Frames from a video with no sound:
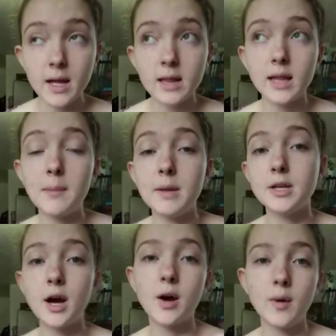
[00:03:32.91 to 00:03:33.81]
let me
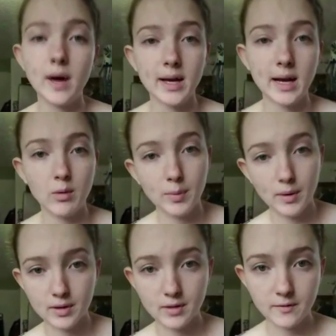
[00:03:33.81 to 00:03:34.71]
know and I will
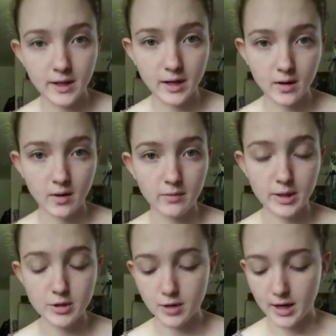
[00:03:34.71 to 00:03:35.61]
post a video of
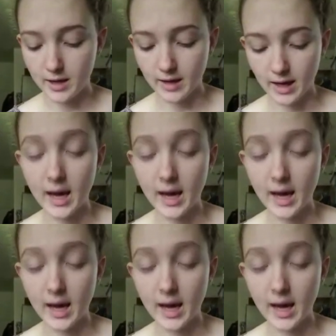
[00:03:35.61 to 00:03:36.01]
me trying that.